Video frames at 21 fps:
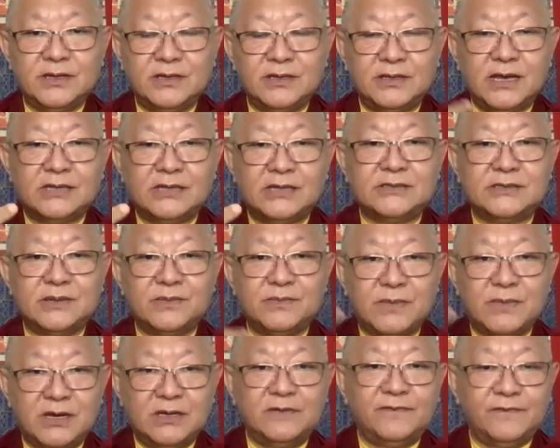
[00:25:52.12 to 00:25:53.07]
and that's the
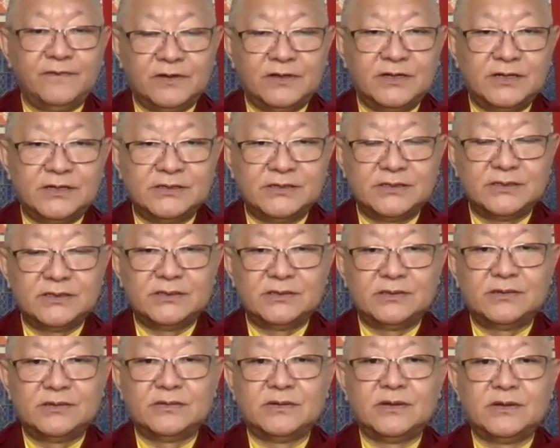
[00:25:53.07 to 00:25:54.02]
mindfulness,
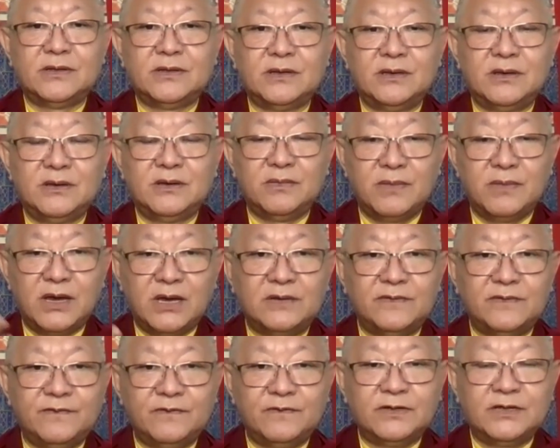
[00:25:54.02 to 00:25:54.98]

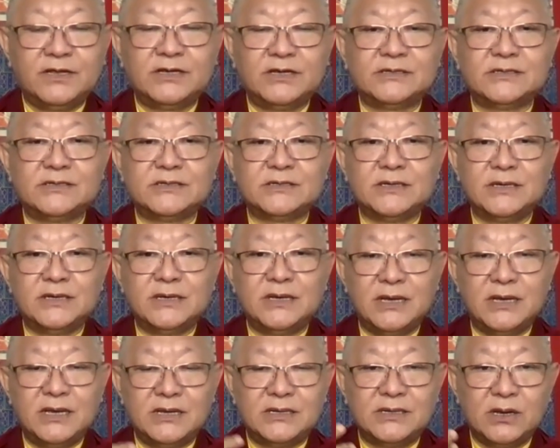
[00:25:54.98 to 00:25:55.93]
mindfulness
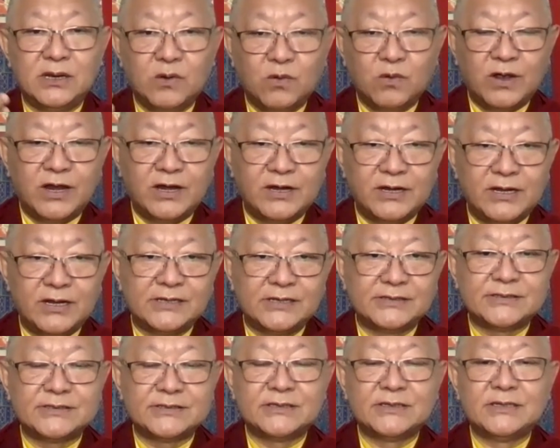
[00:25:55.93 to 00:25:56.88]
and
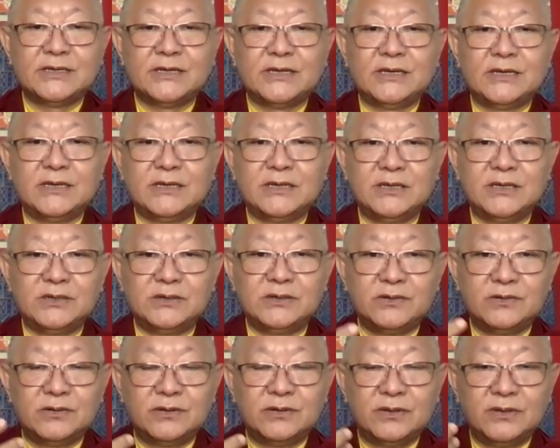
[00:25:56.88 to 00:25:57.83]
awareness,
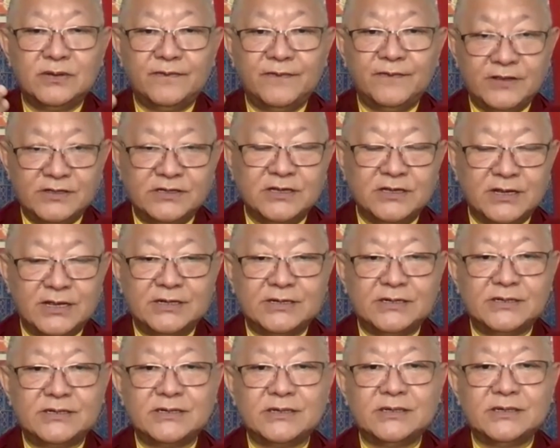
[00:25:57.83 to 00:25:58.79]

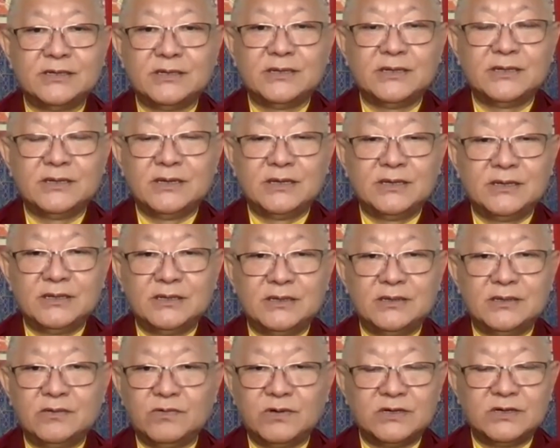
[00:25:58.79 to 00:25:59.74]
vigilant,
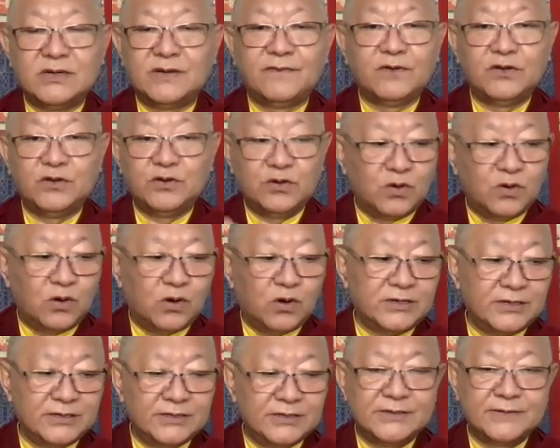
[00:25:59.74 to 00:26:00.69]
whatever you
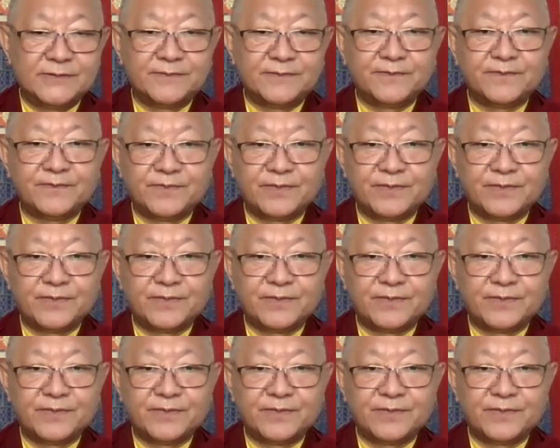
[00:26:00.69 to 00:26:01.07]
call it.